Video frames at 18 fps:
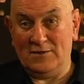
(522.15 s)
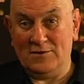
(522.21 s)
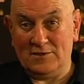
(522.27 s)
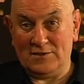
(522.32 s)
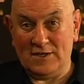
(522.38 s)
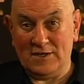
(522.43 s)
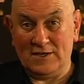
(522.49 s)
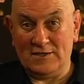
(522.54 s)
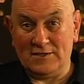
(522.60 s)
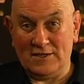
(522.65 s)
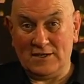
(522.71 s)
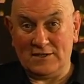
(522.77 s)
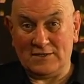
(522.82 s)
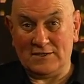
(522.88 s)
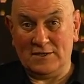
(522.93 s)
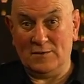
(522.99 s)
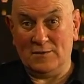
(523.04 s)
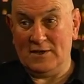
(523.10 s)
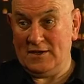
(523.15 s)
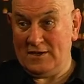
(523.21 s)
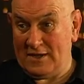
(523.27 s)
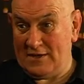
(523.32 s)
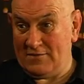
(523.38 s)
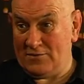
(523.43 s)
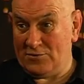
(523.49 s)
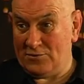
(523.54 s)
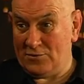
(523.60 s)
New Zealand that we did
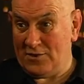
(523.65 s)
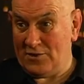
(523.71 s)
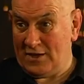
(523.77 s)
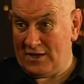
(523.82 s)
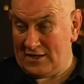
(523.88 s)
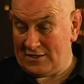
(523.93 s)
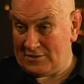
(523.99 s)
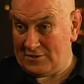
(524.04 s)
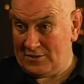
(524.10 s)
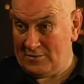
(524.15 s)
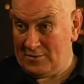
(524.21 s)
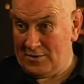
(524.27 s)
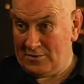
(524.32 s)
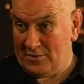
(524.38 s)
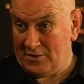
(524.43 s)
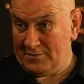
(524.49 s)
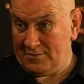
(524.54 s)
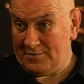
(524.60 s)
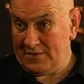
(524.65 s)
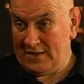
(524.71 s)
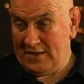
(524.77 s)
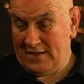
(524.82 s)
have a draw the last time you were on.